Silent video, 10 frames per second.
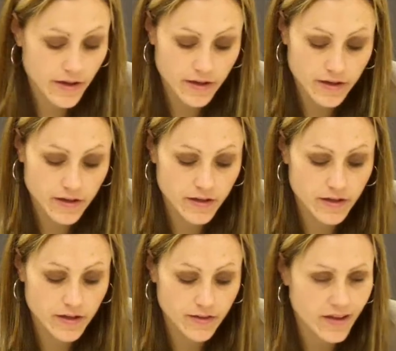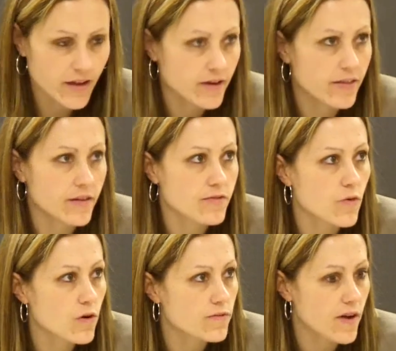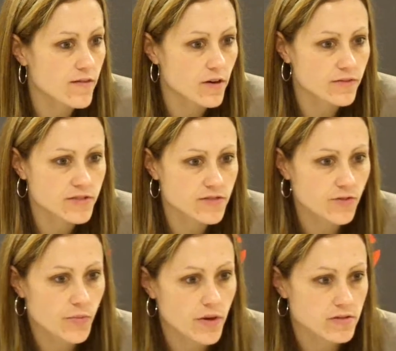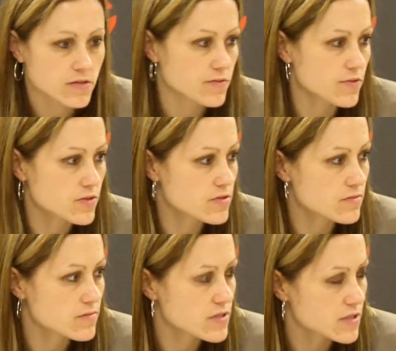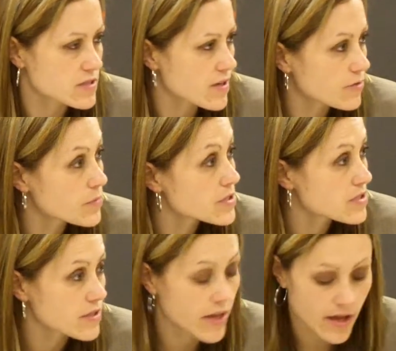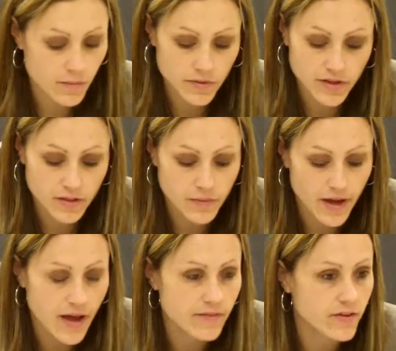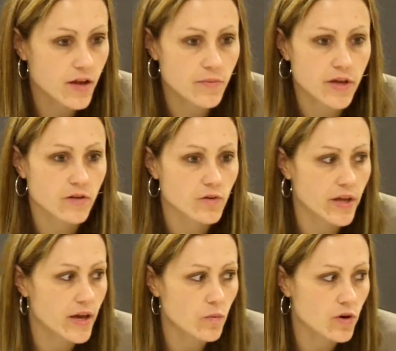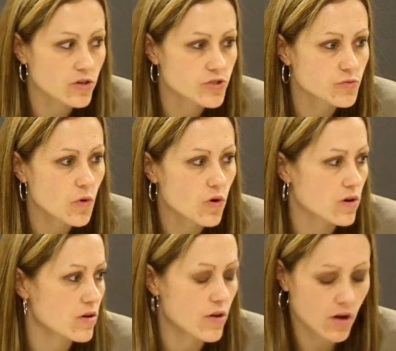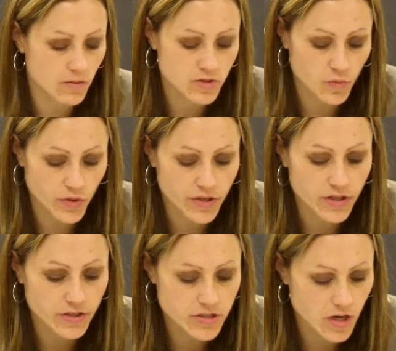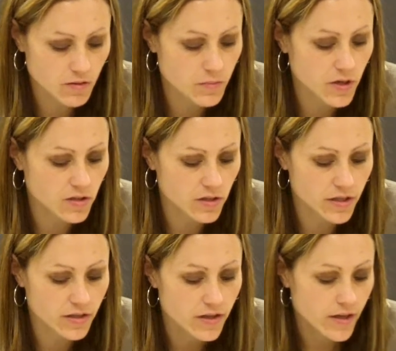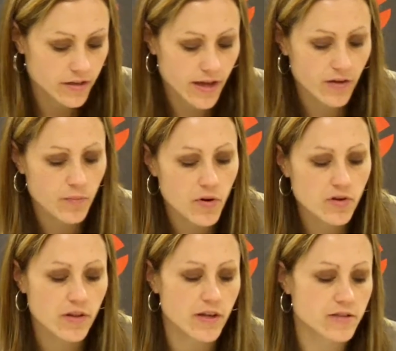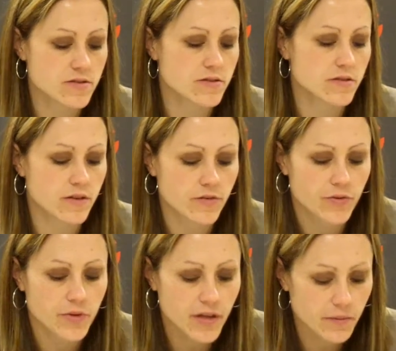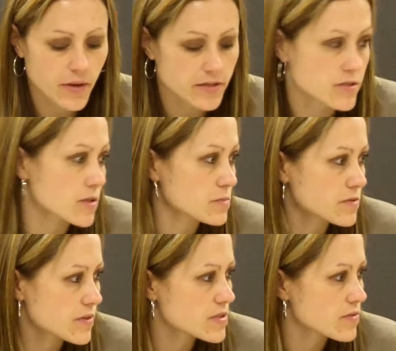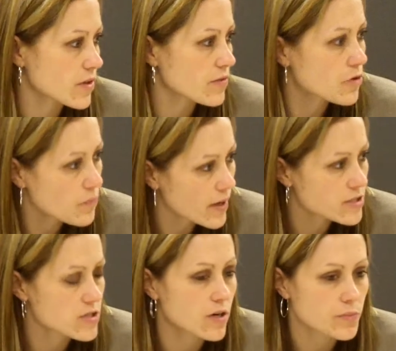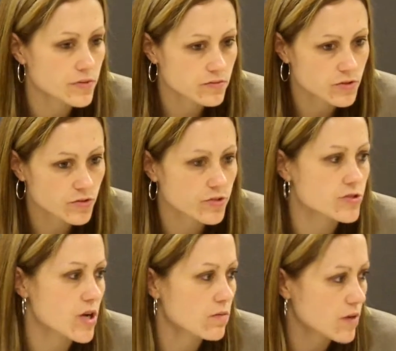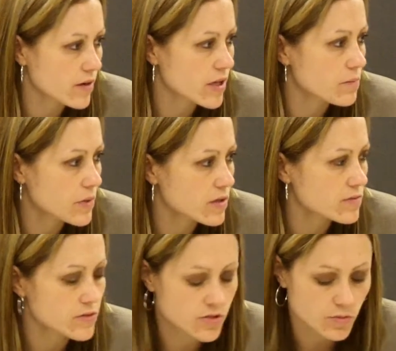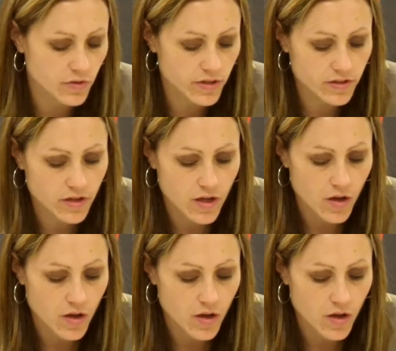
Yeah, and they had, I think, four or five offensive rebounds in the first 6-7 minutes of the game. But then by halftime, they had only had one or two more. So we did a good job of buckling down, and part of that is, you know, getting matched up defensively. If we're matched up and do a good job of not getting beat off the dribble, then